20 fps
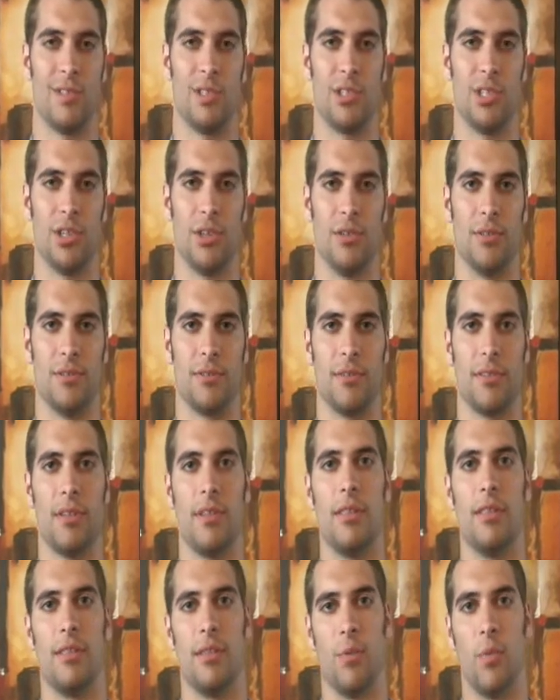so
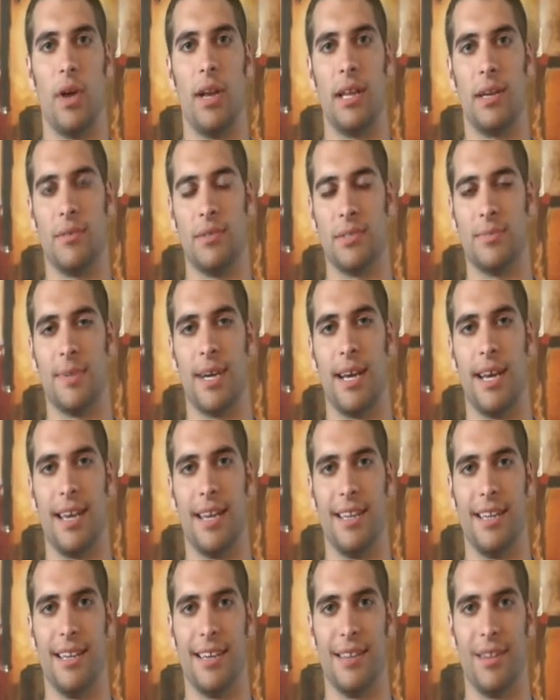the wedding was my
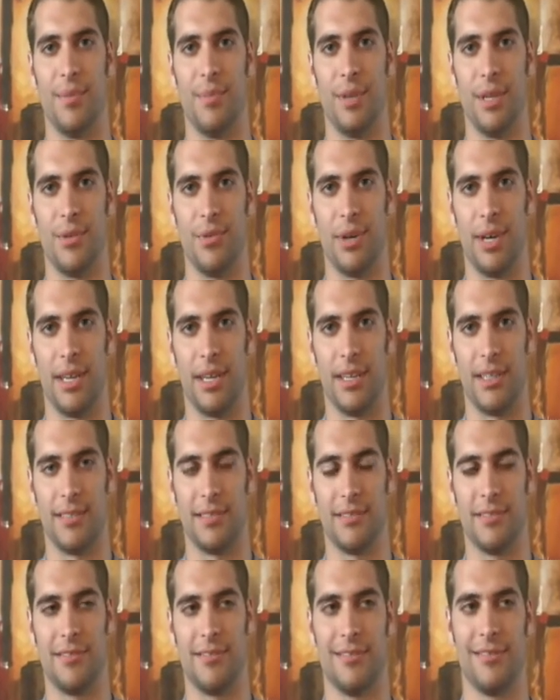idea, the big wedding.
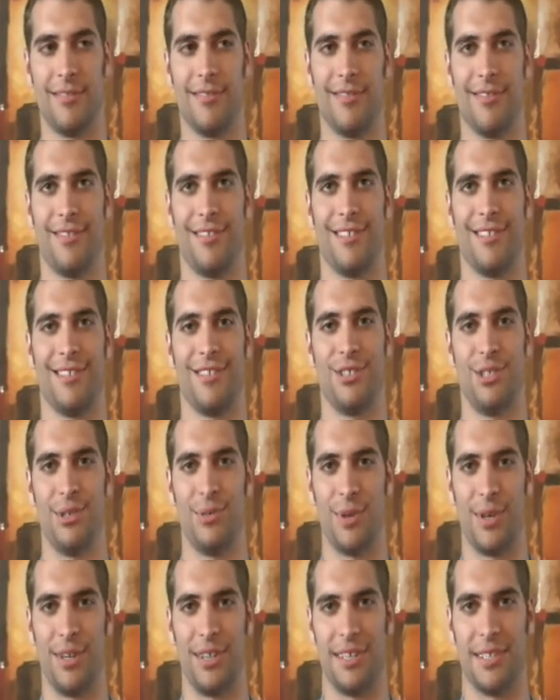She
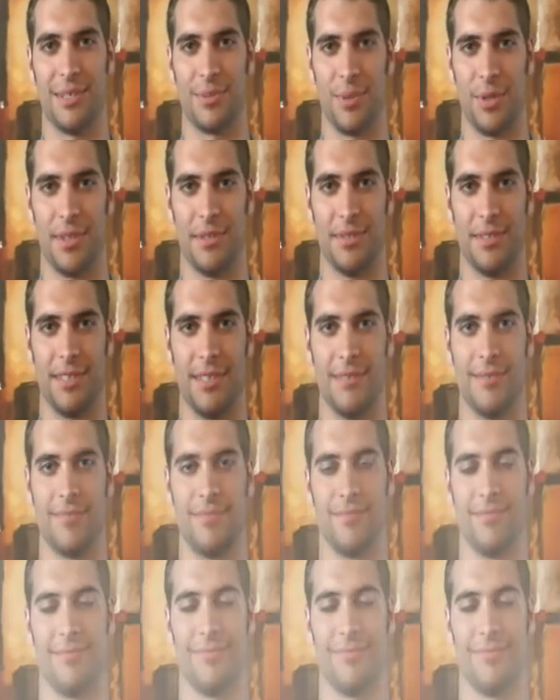wanted a small one.